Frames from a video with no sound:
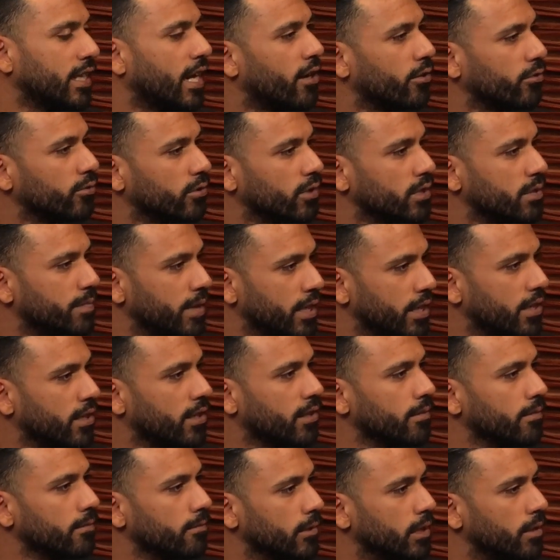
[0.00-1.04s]
outdoor
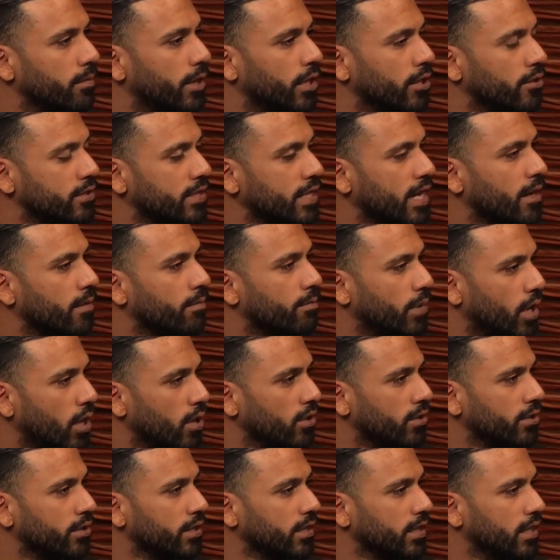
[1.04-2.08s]
speaker, the Bayo Sound
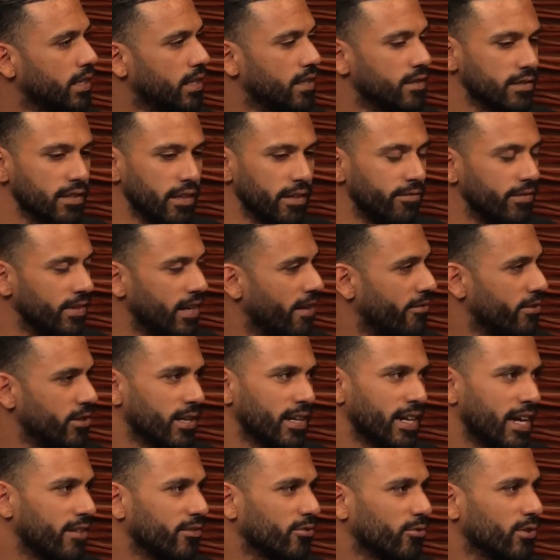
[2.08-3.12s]
Bollard. Okay. They've never done
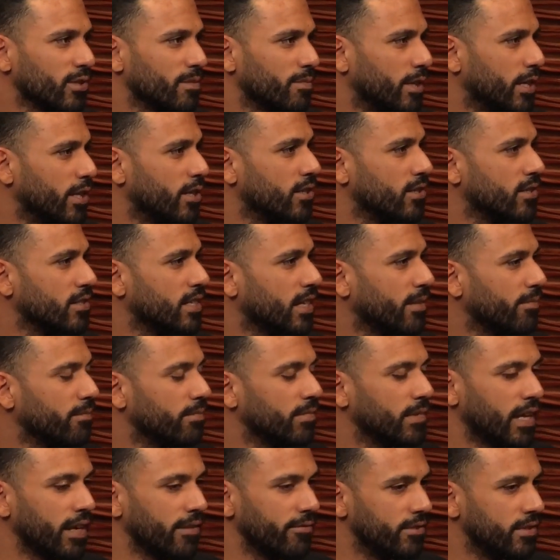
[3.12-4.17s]
outdoor speakers, and
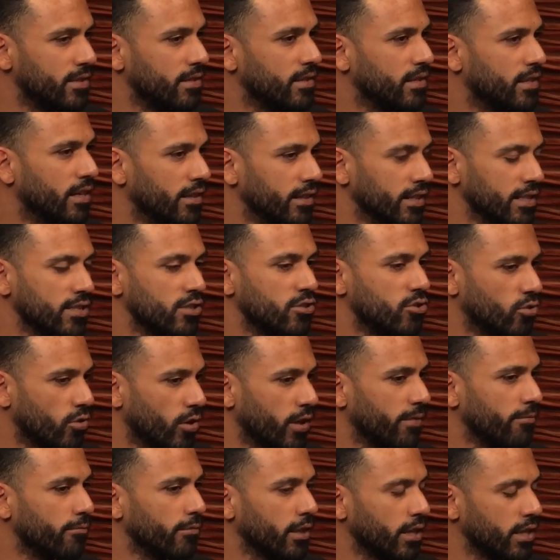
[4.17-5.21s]
they've done this
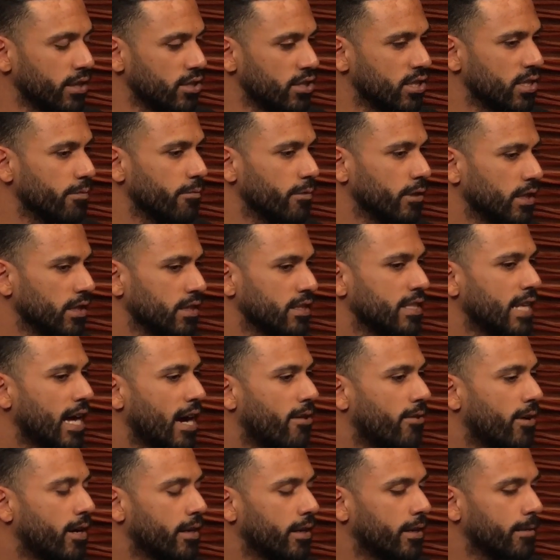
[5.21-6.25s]
joint relationship with us now
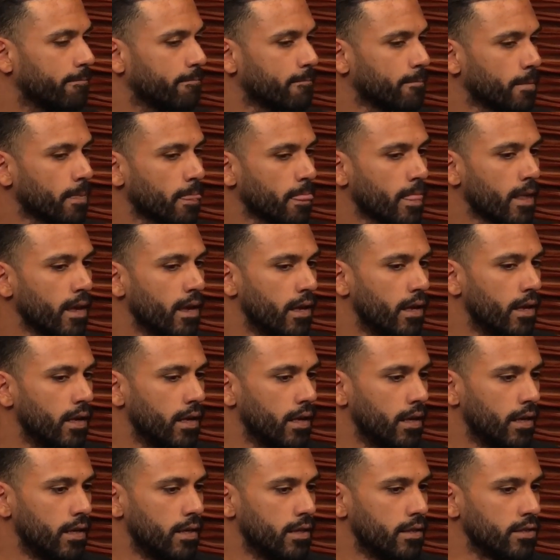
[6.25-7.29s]
on it.
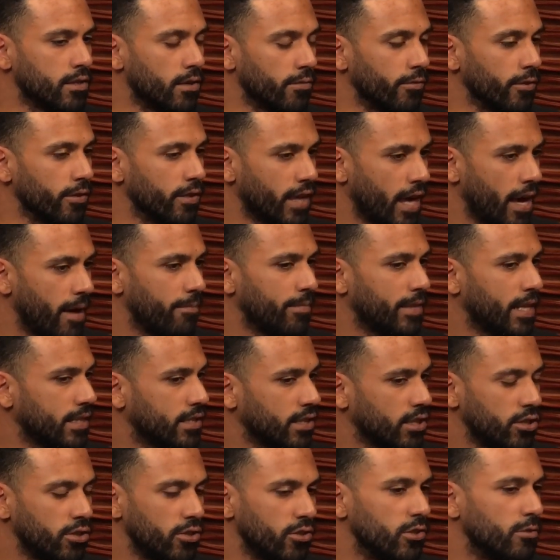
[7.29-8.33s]
So for them, that's a
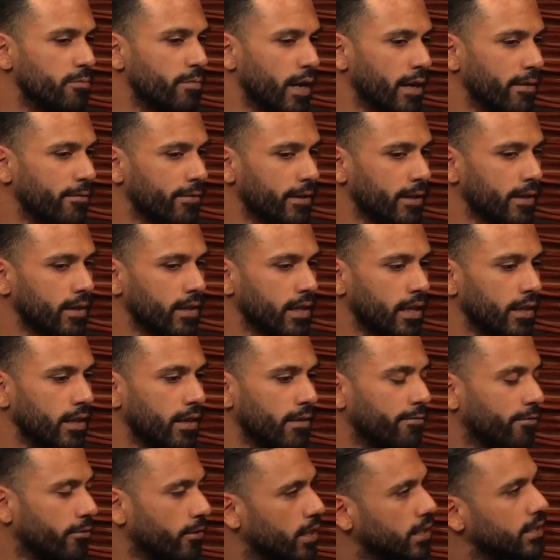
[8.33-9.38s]
huge benefit. And then
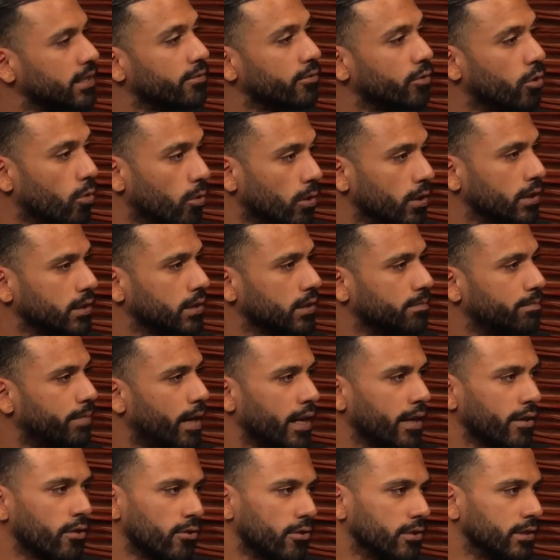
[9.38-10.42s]
for us, of course,
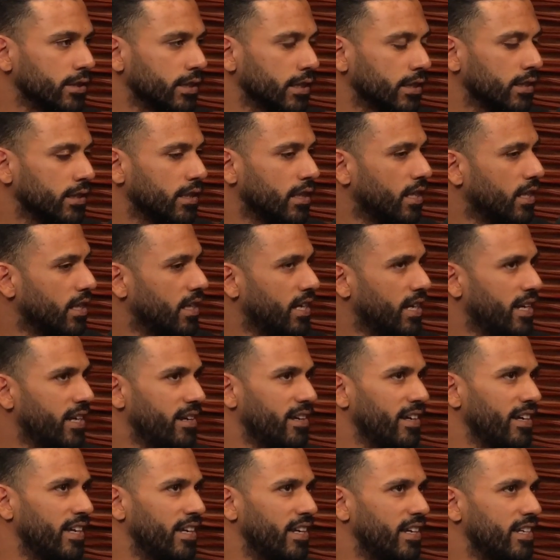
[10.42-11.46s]
Bang & Olufsen,
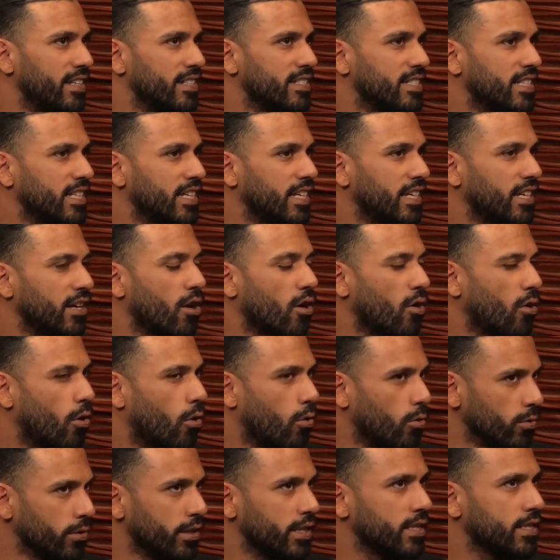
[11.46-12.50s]
it is the
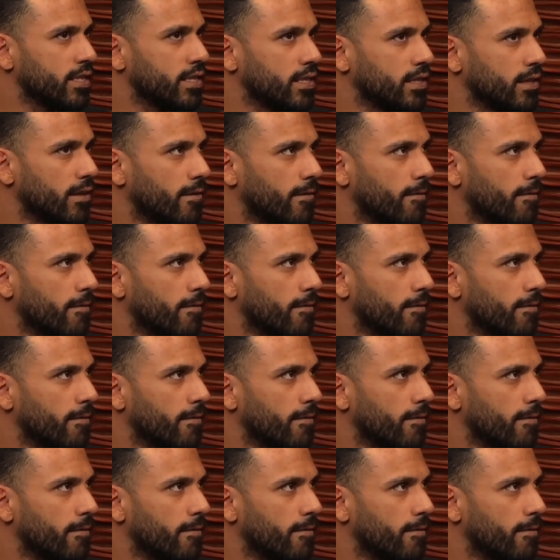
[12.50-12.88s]
oldest